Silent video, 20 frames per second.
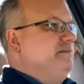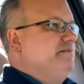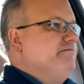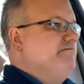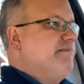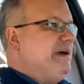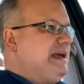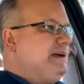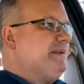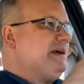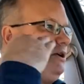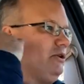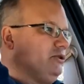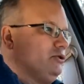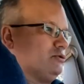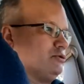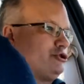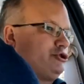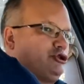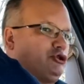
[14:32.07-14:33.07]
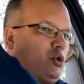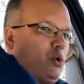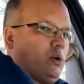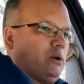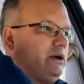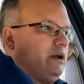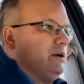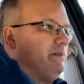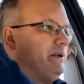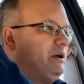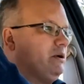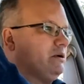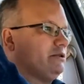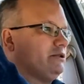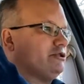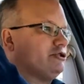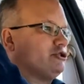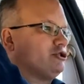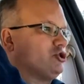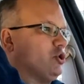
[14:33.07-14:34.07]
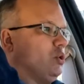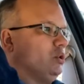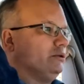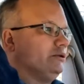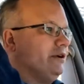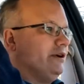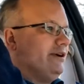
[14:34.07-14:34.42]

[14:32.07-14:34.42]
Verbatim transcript: maybe a little short up here at the shoulder